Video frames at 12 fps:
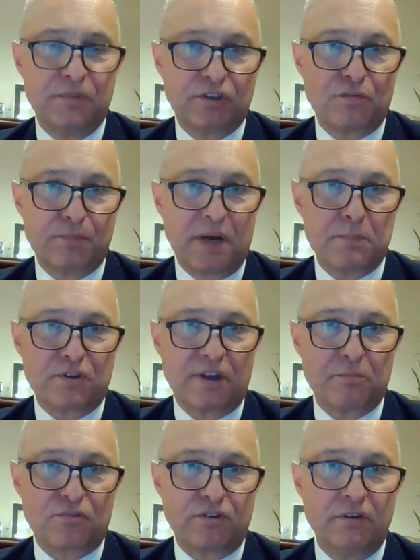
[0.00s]
This is my
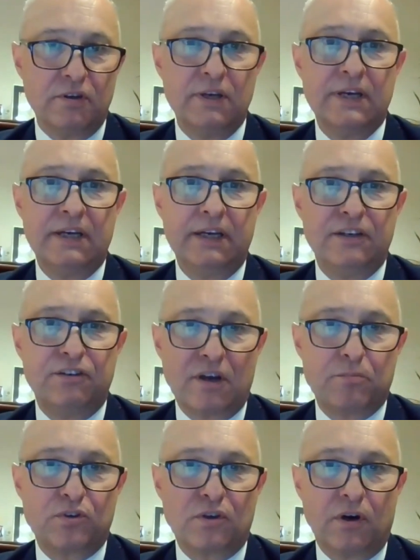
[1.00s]
presumption in
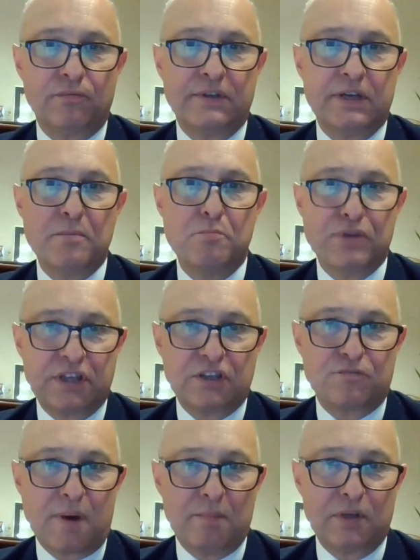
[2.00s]
terms of the
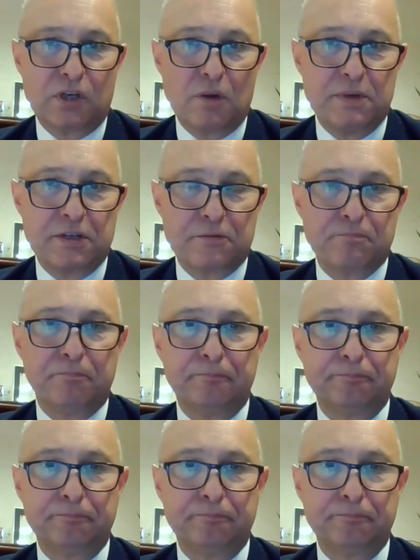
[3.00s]
British public opinion.